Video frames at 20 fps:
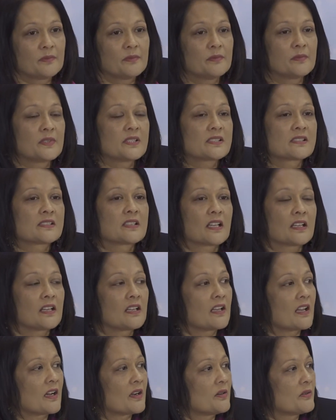Ms.
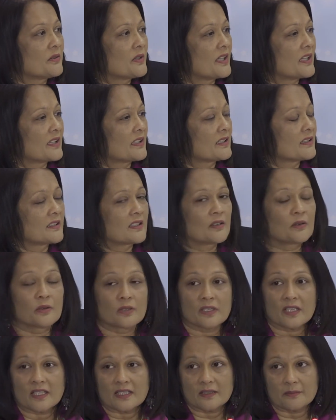Ganilau and all
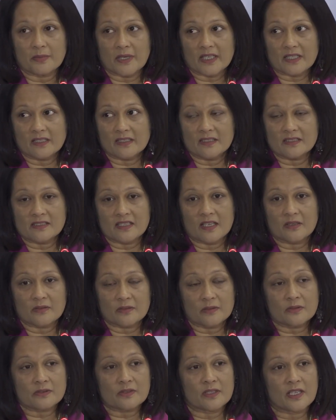the other partners. I would
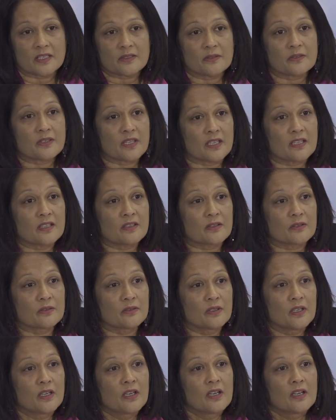also like to thank you
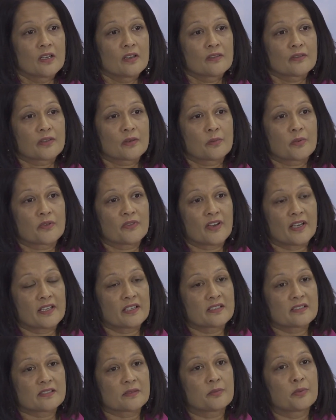for
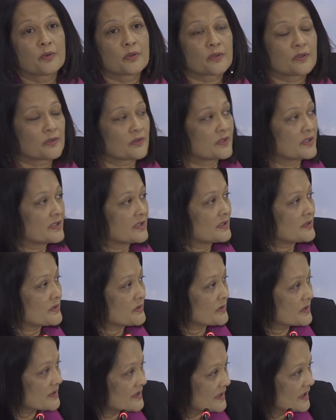providing support to the to
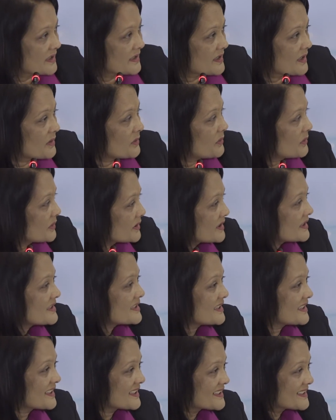the center all
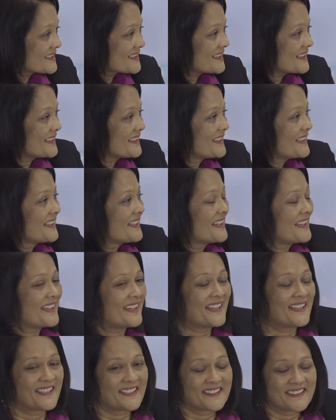these years,
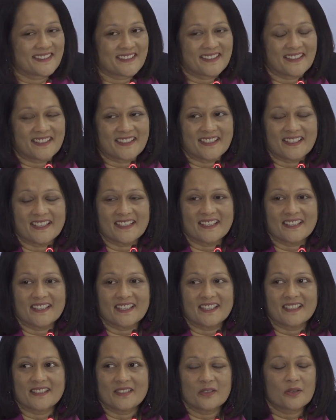and uh, and
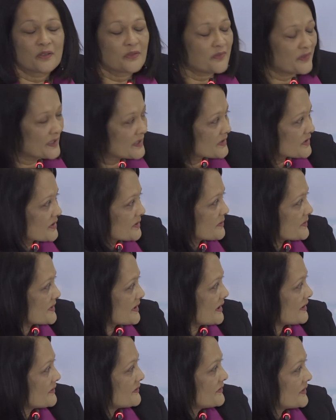and your friendships
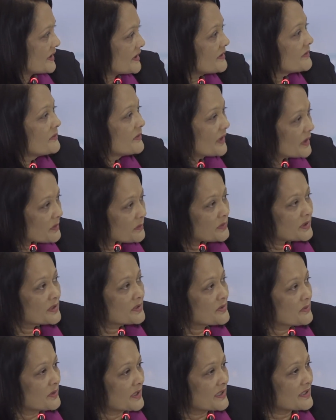are very valuable
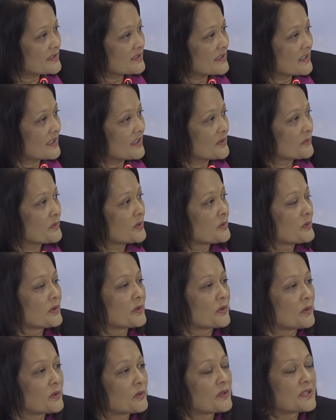to us, and we
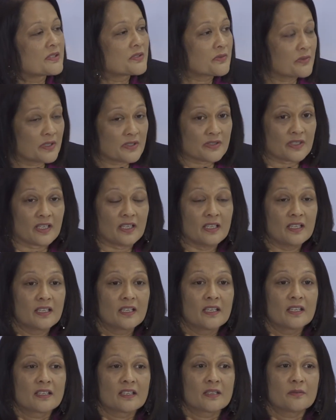will always treasure
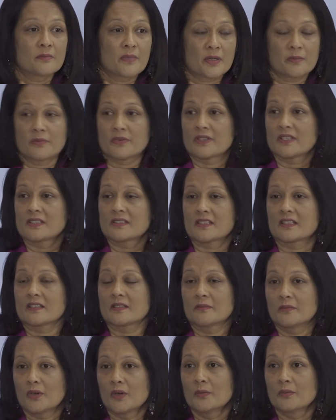the memories and
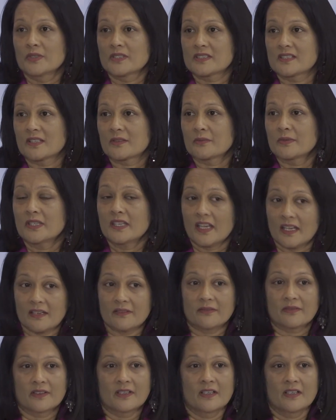the moments that we have